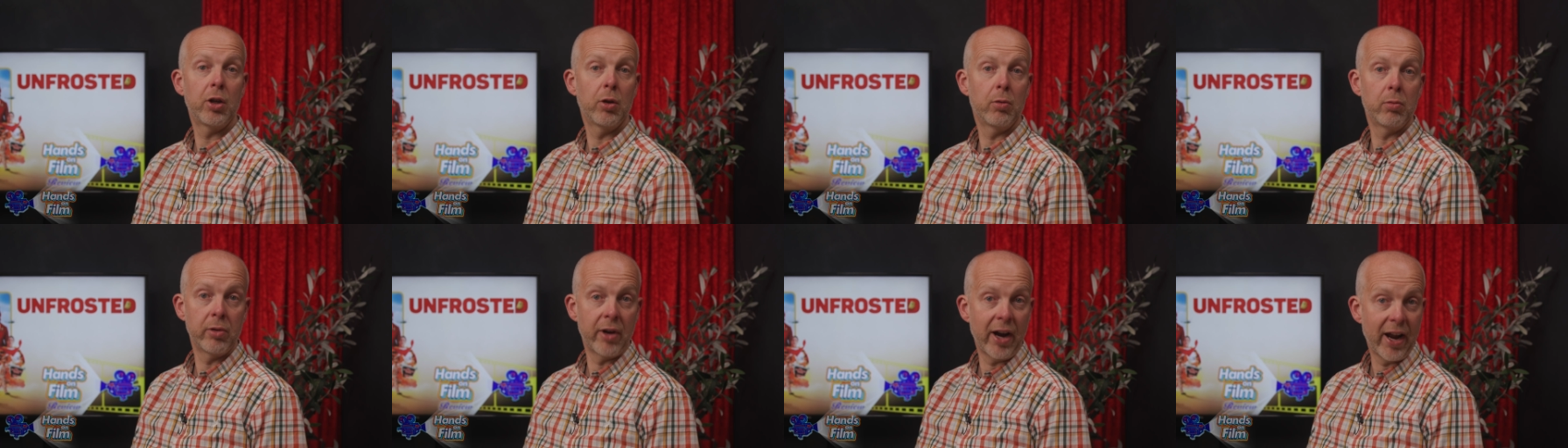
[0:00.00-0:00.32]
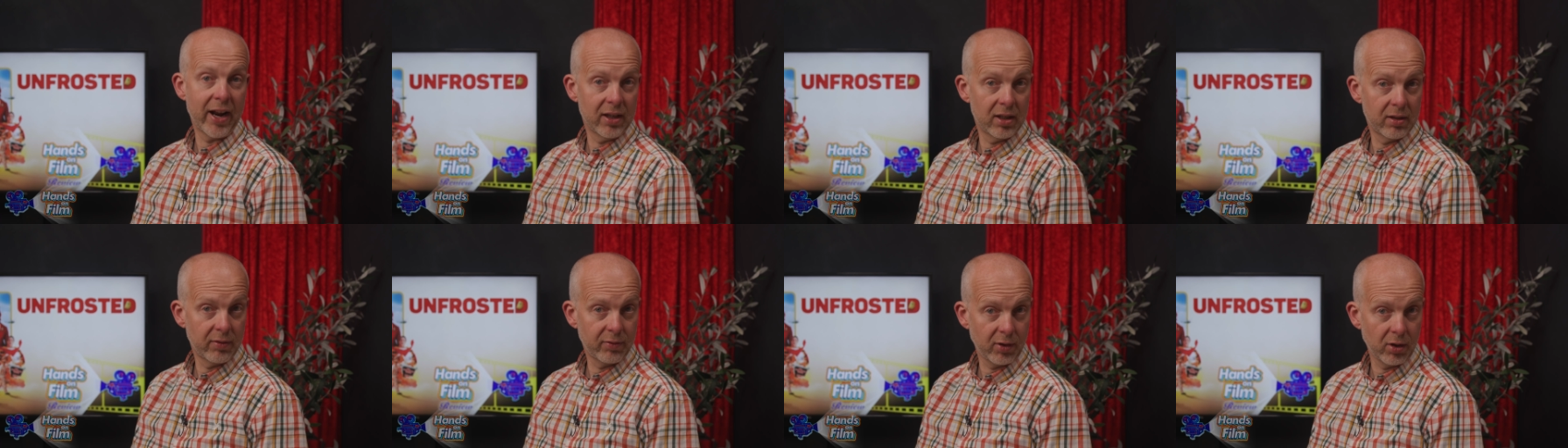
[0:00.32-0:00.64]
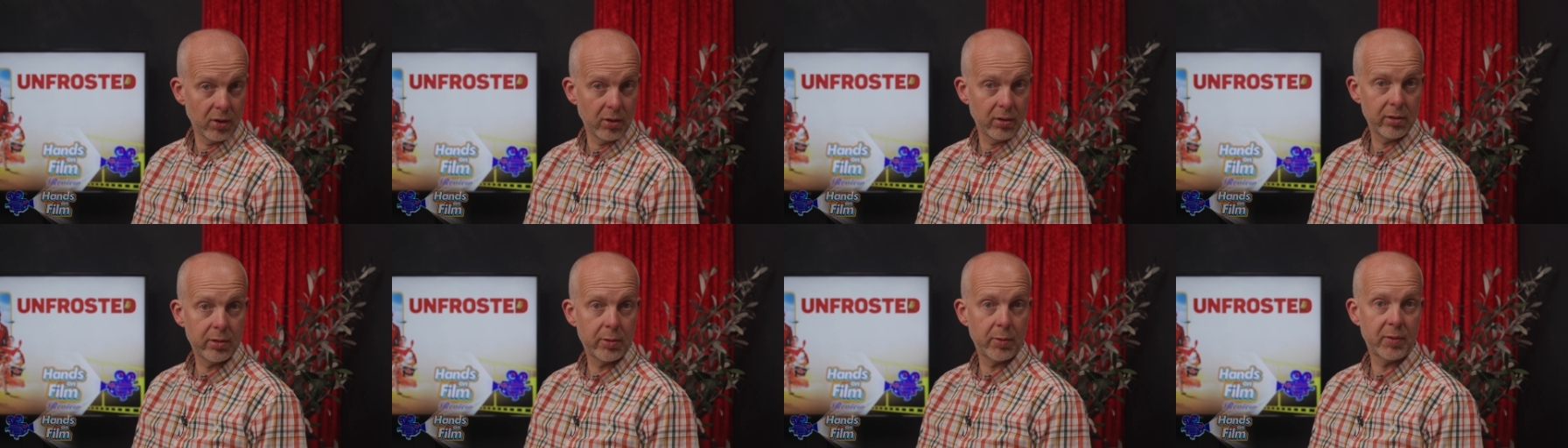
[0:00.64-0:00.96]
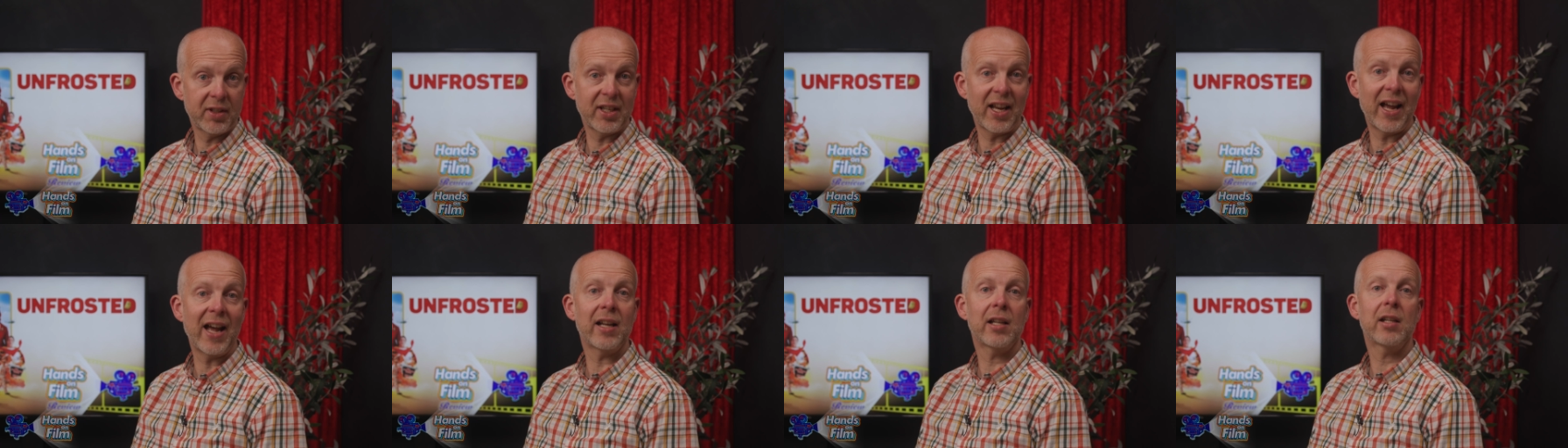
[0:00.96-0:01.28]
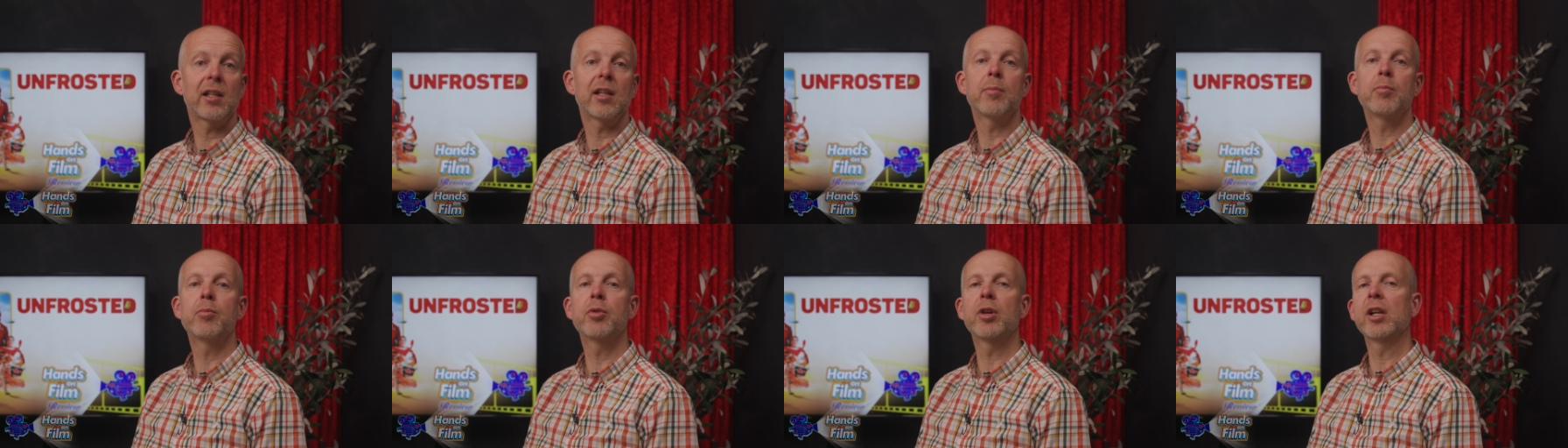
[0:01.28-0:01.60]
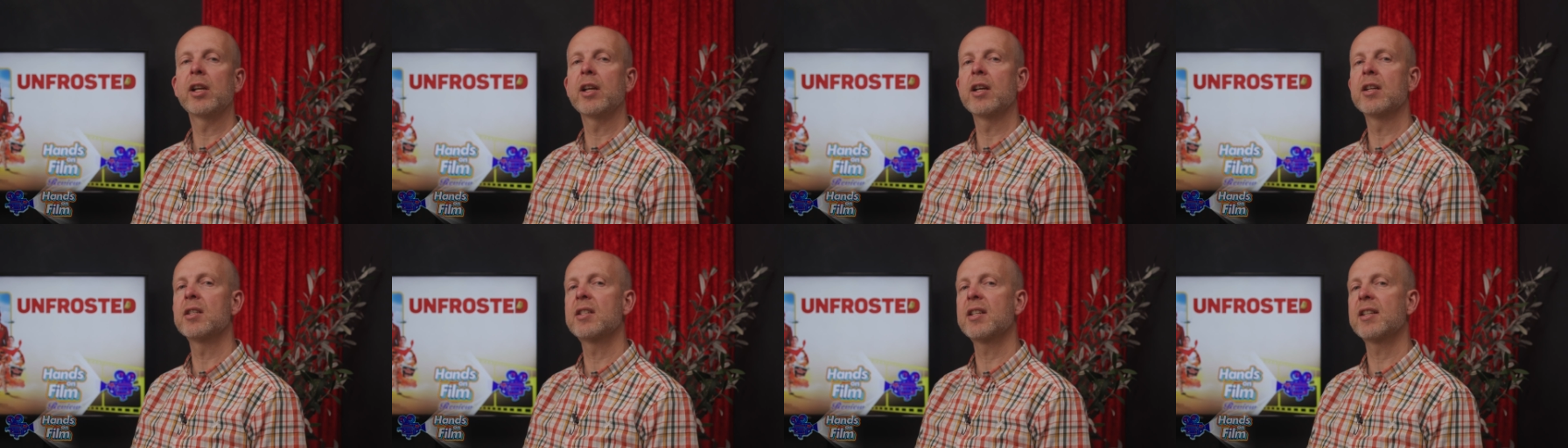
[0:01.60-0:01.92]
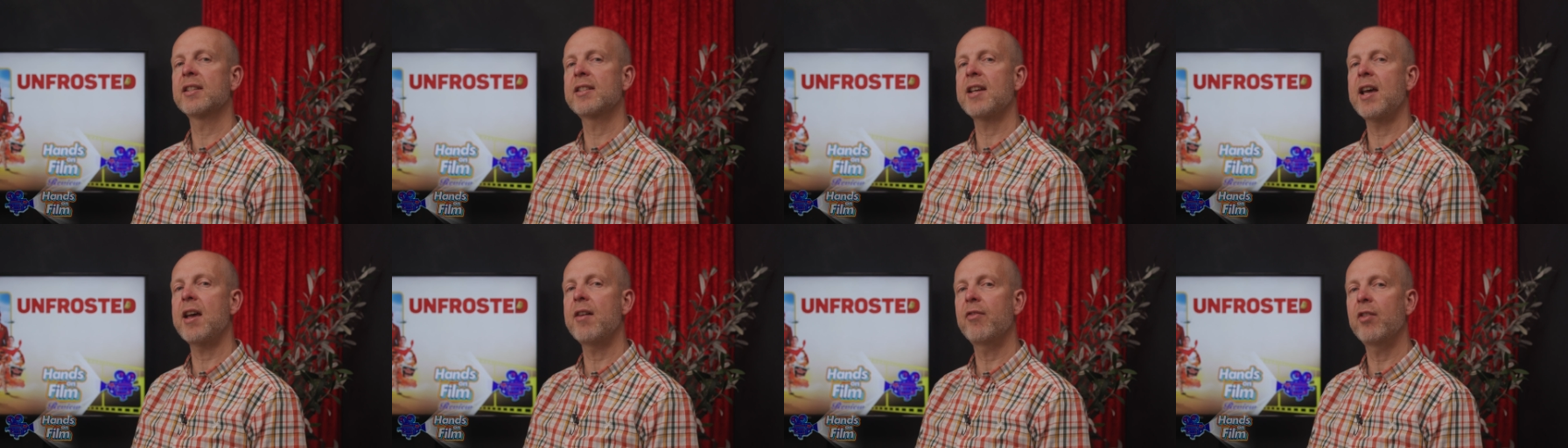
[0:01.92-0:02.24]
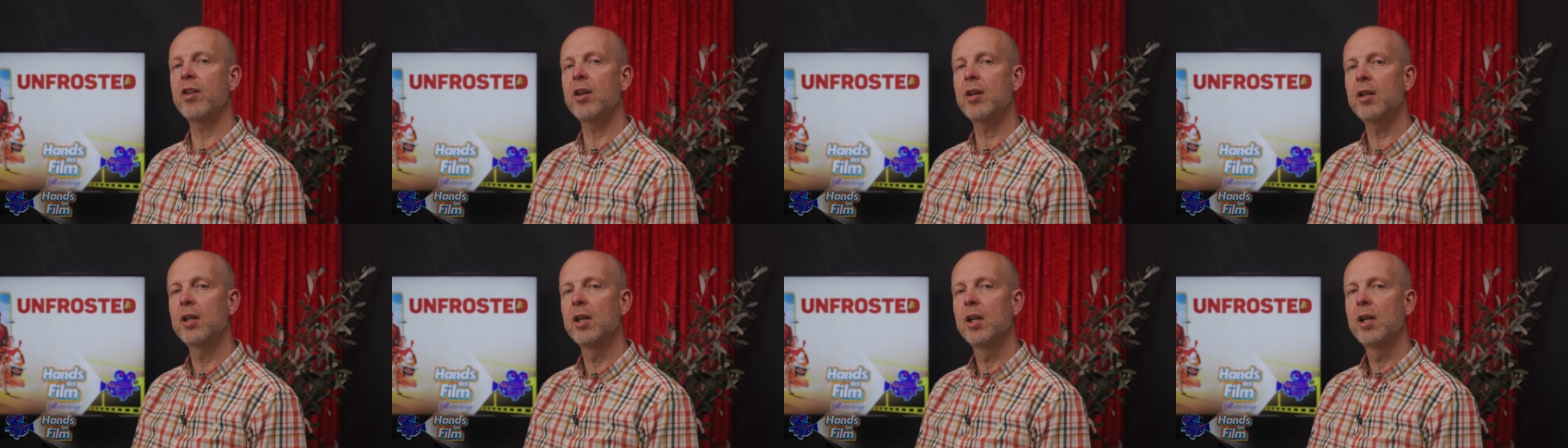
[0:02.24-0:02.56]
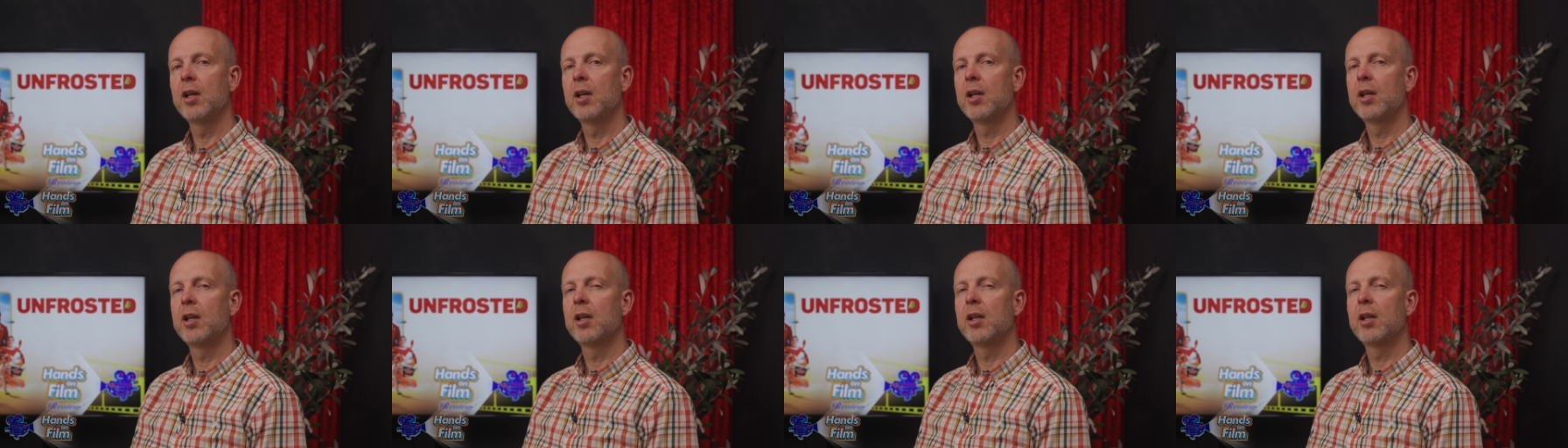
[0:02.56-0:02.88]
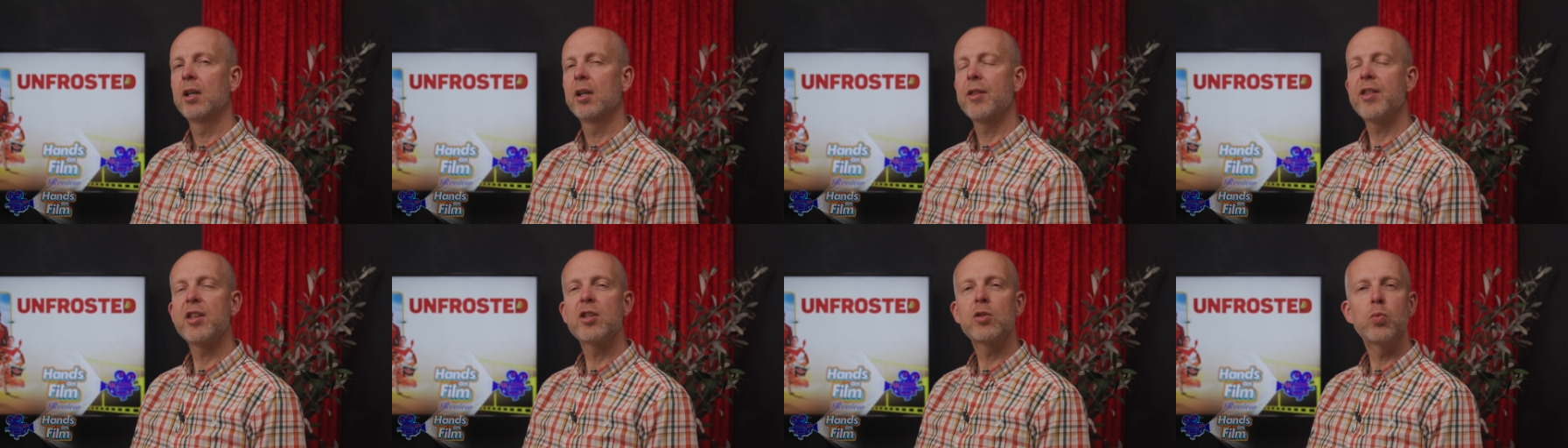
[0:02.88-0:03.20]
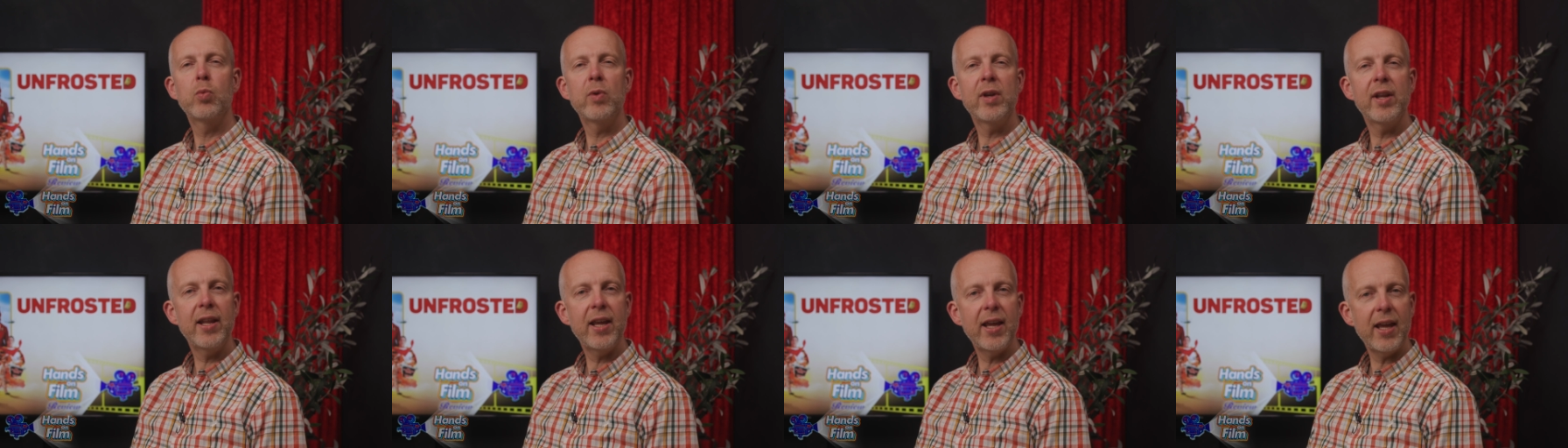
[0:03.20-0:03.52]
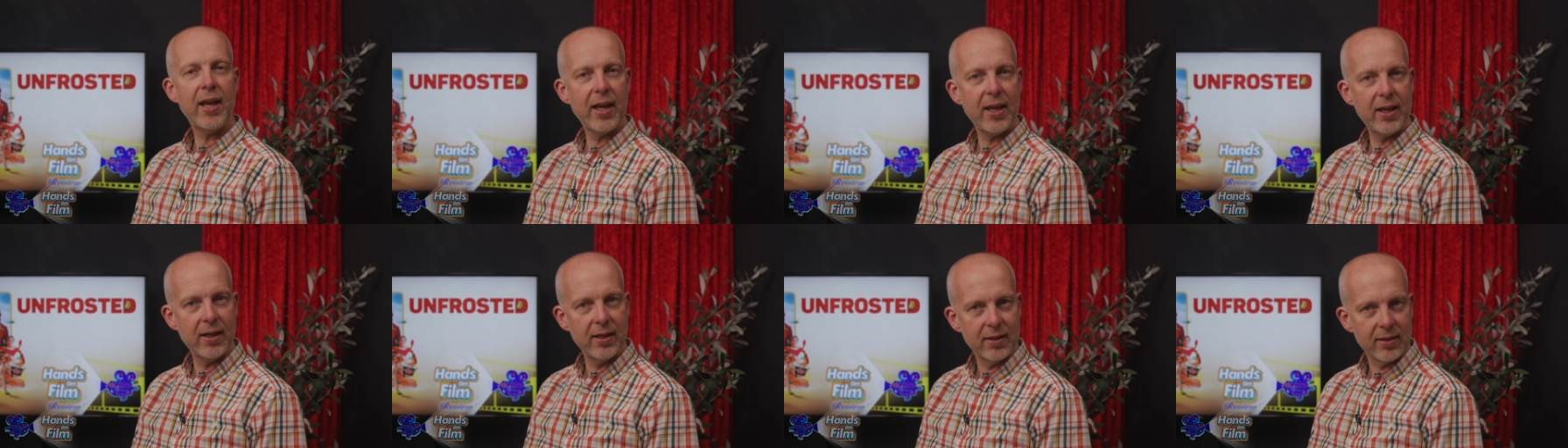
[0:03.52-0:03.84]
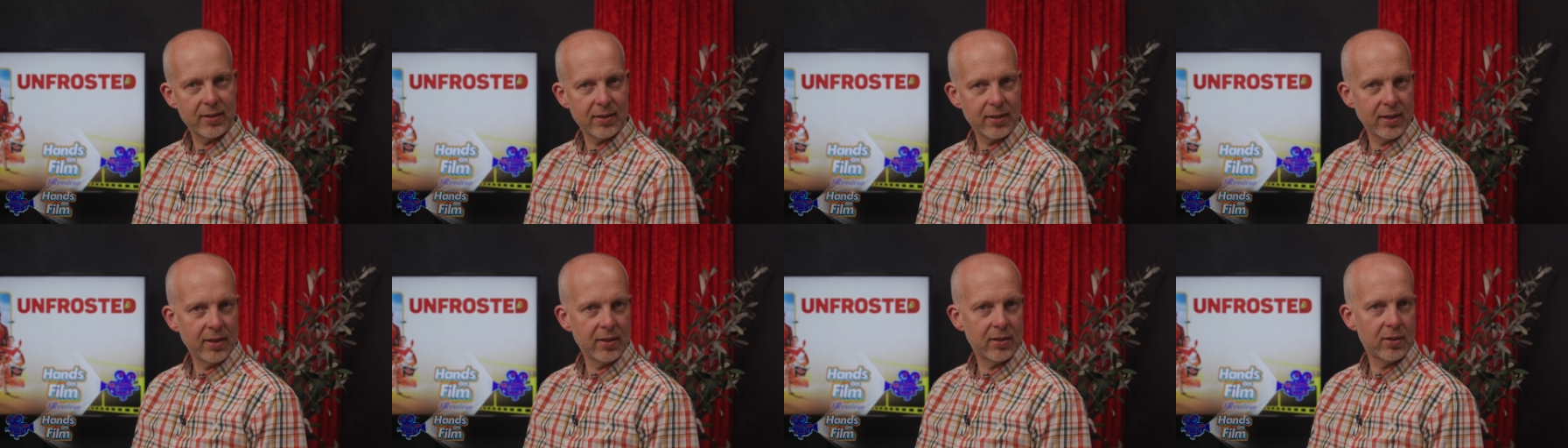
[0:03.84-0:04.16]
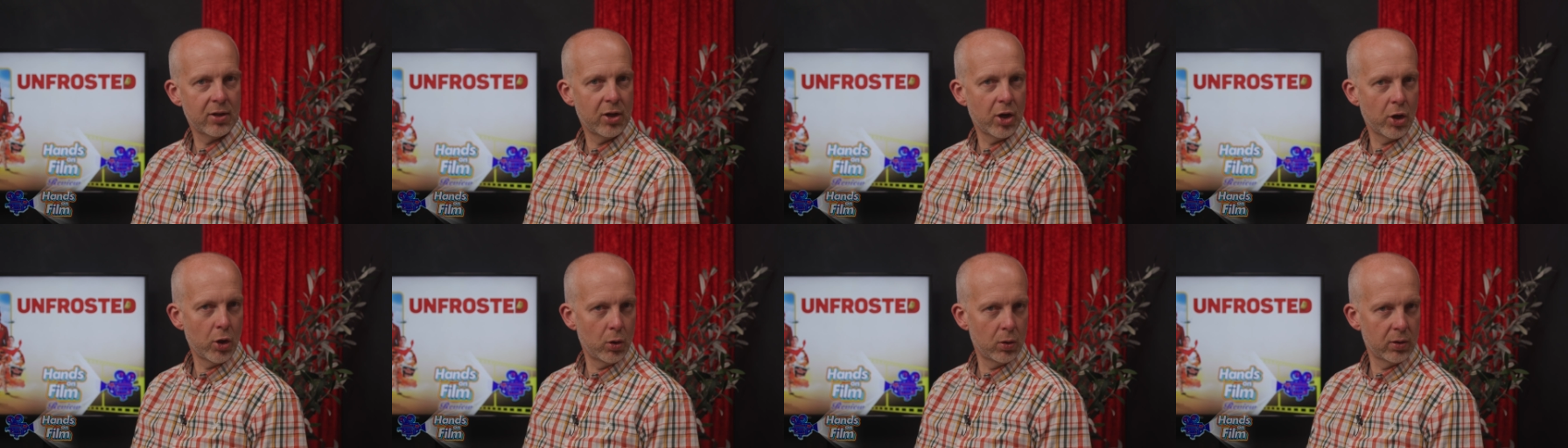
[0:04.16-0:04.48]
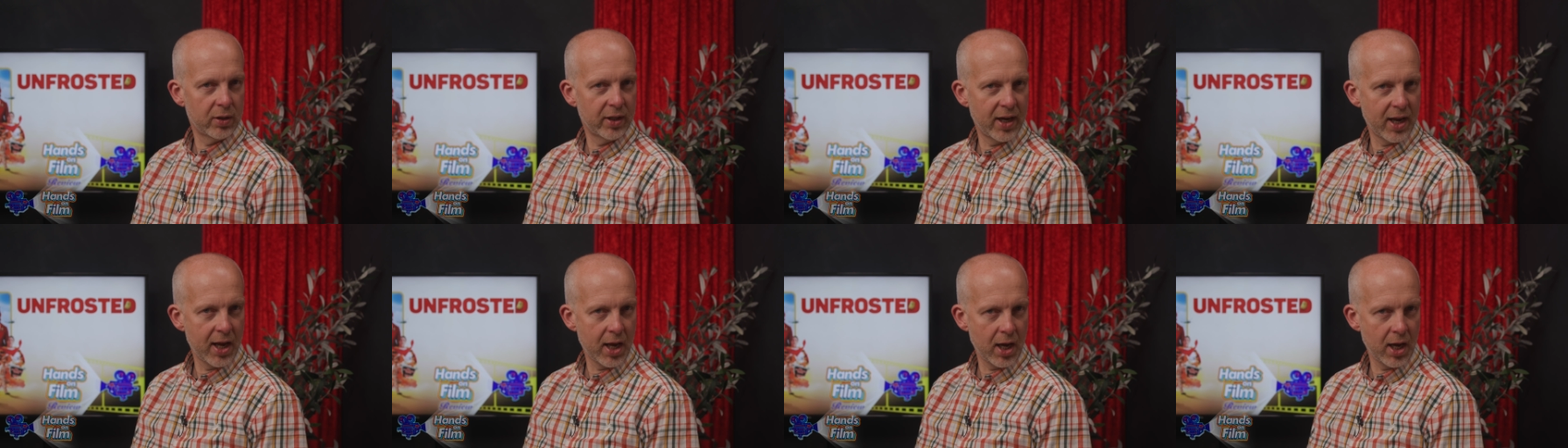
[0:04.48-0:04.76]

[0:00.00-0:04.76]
Hugh Grant, of course, was utterly brilliant as ever. This really is his golden